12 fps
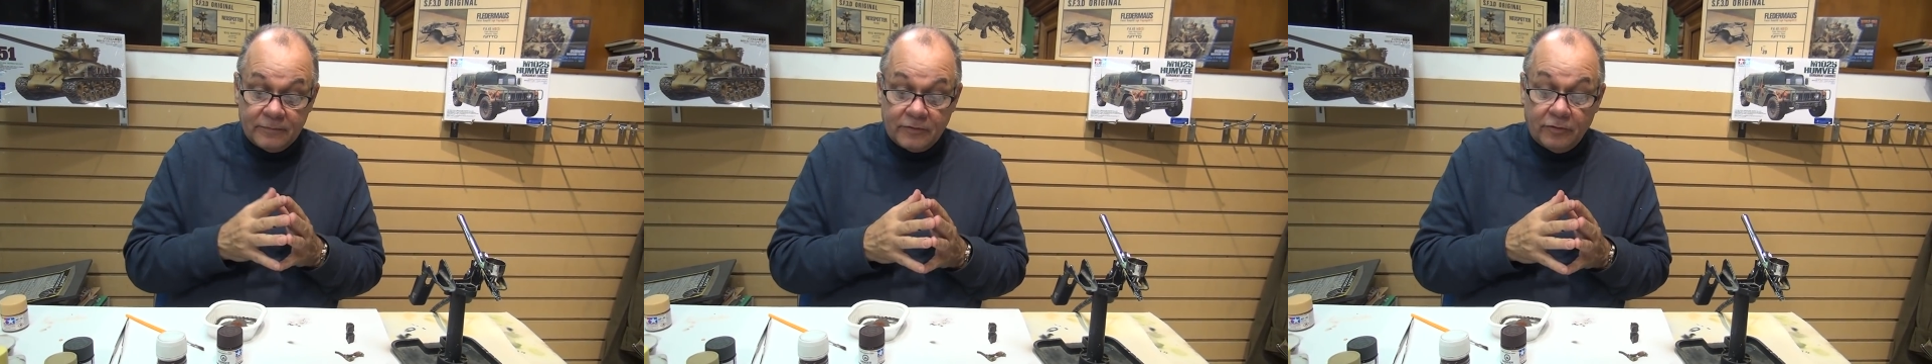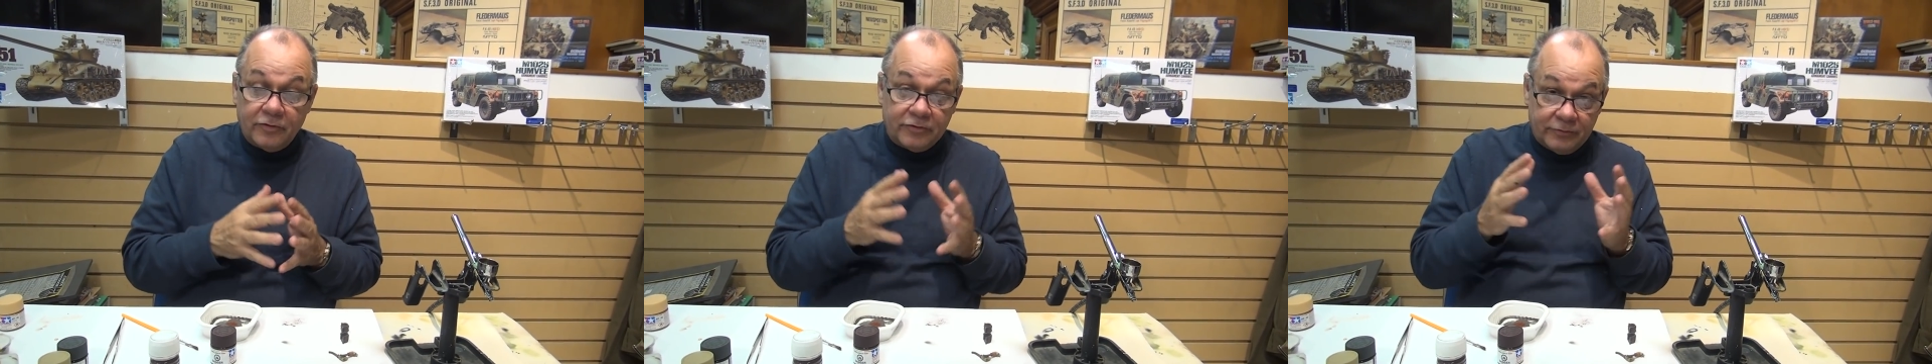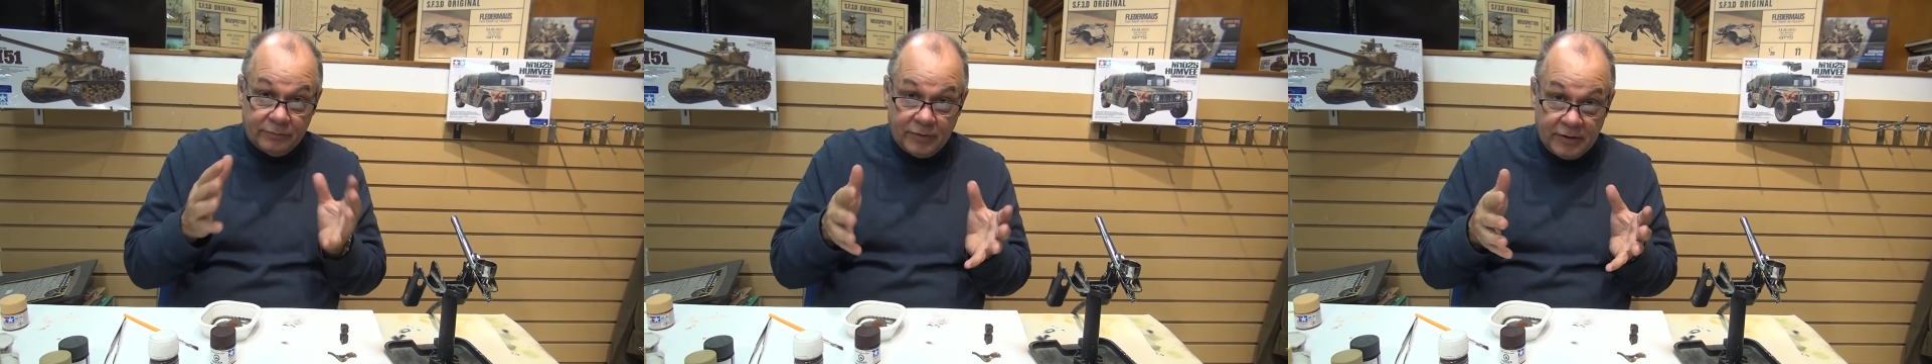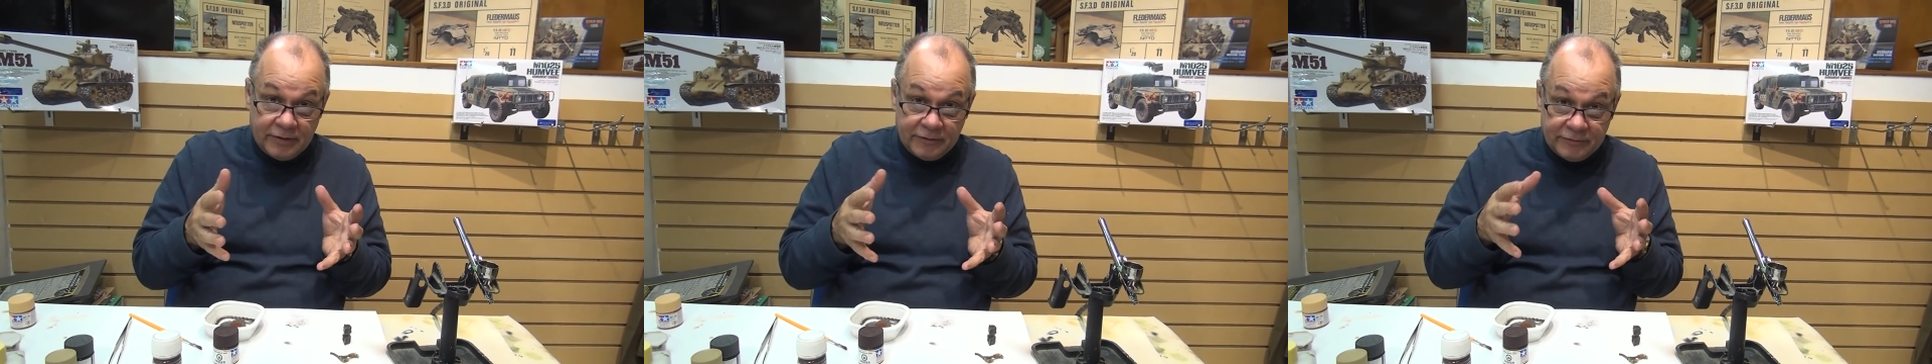torsion
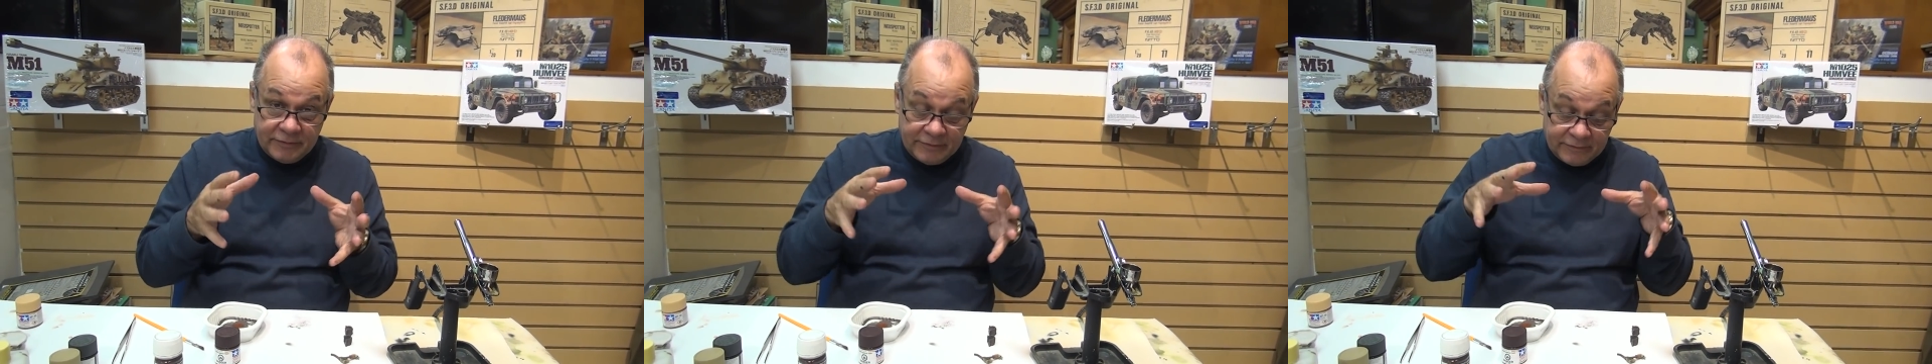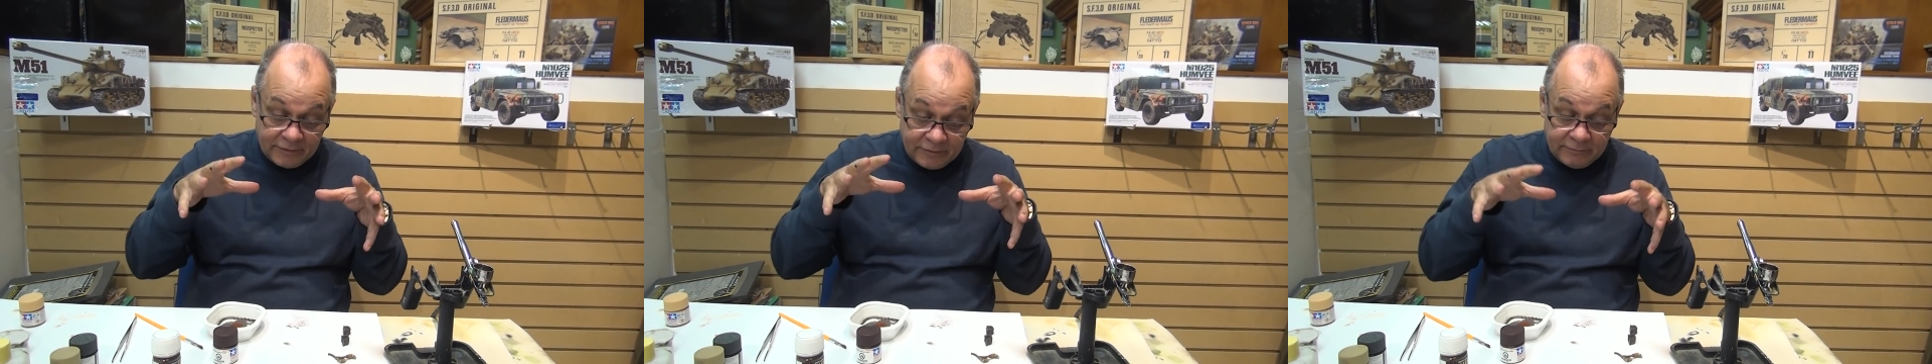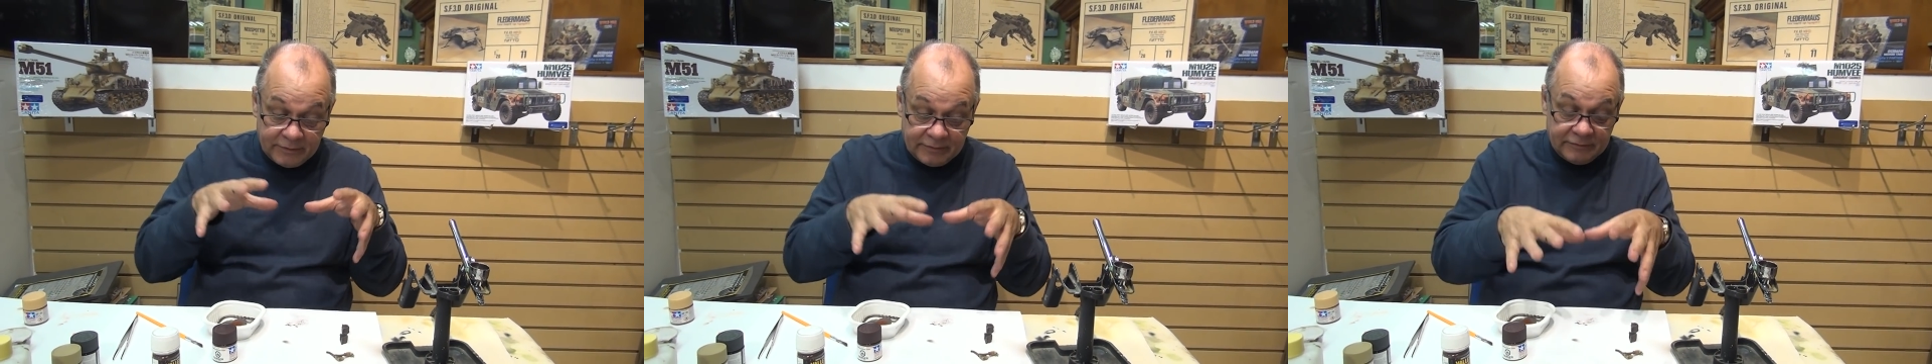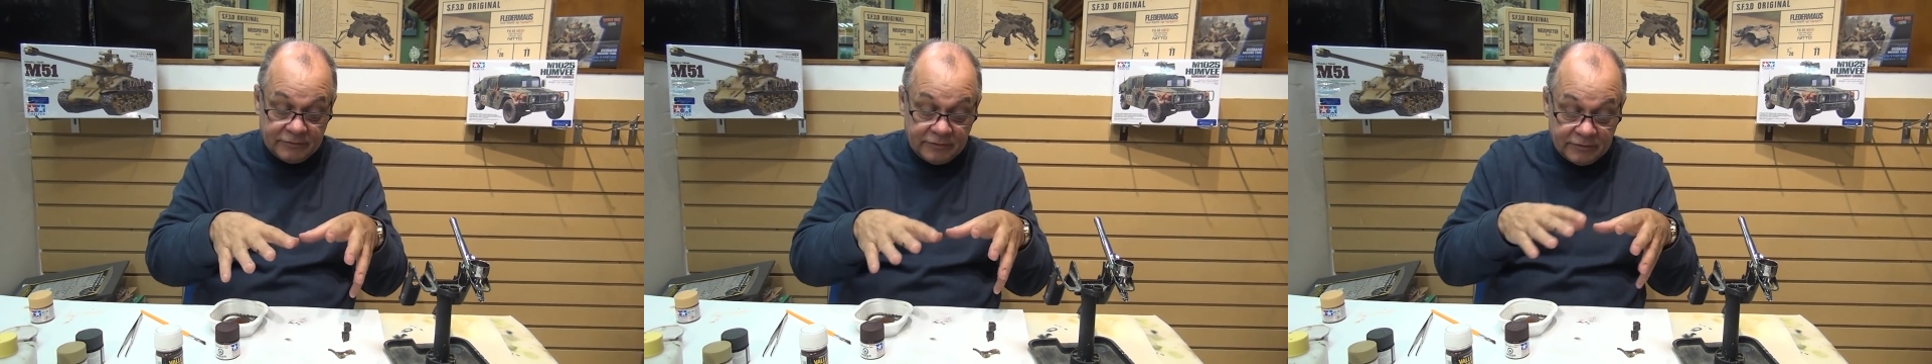bars, and it's going to
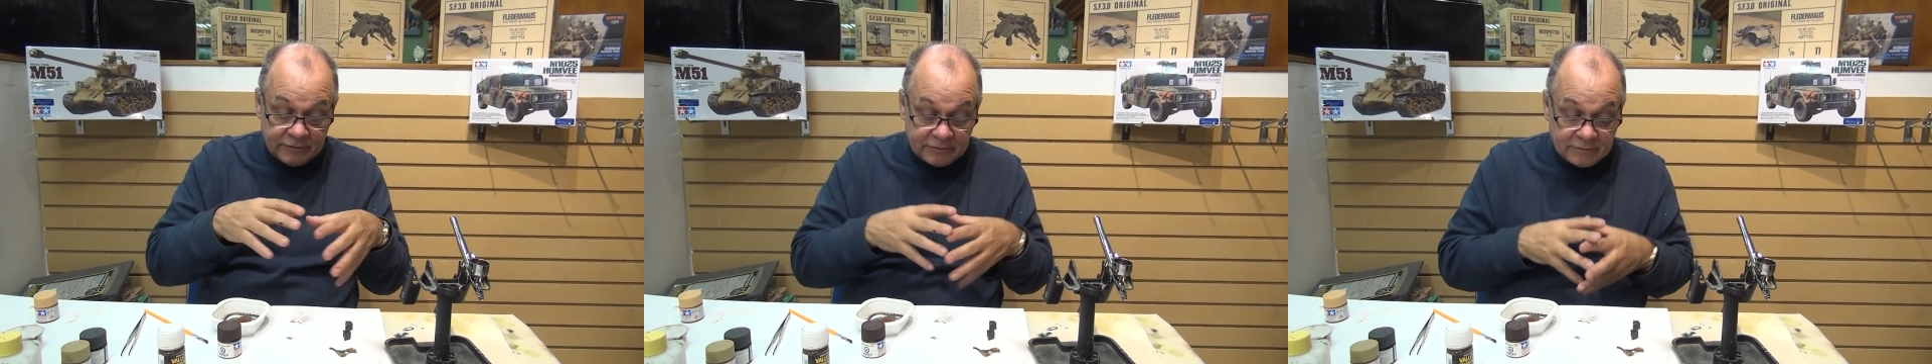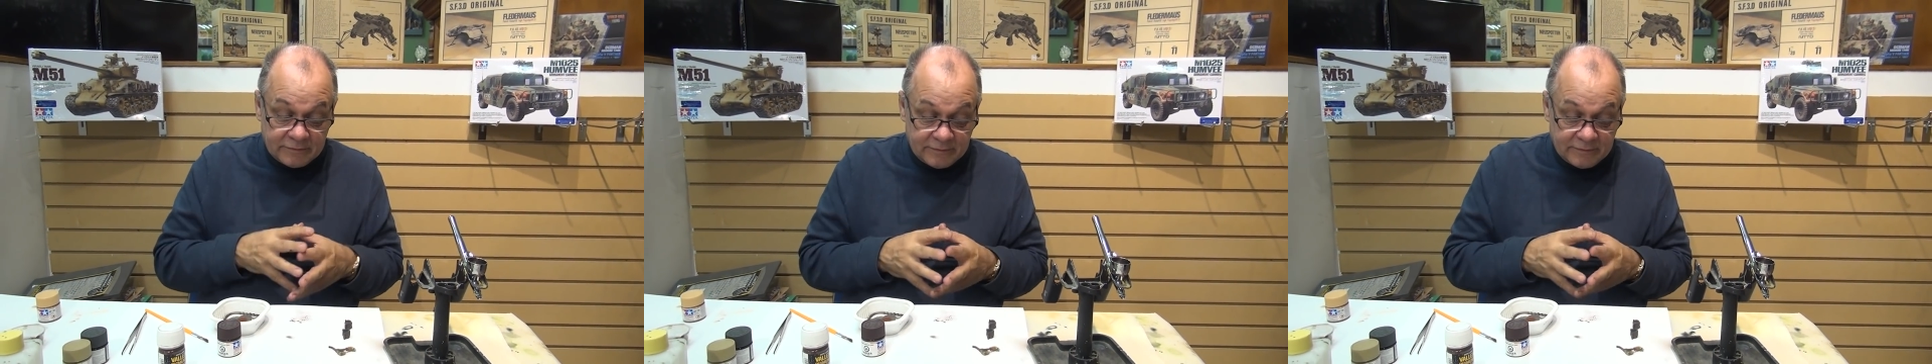be sort of